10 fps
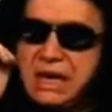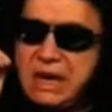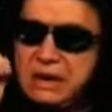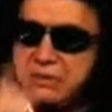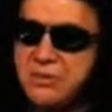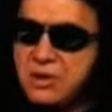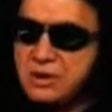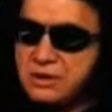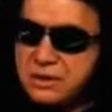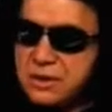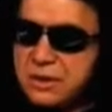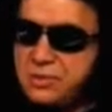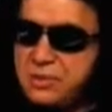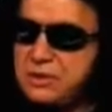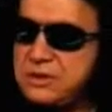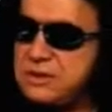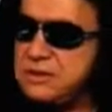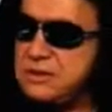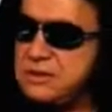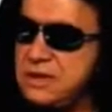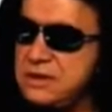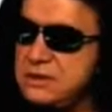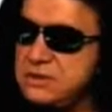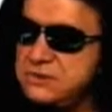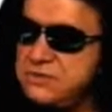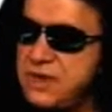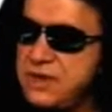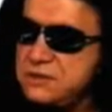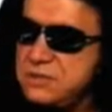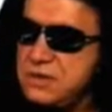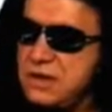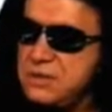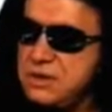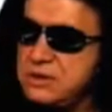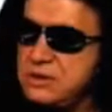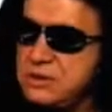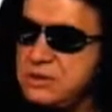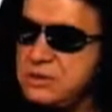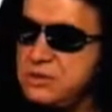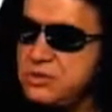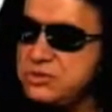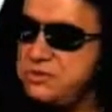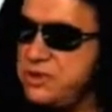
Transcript: I have a marketing company that, that is fast becoming the, the most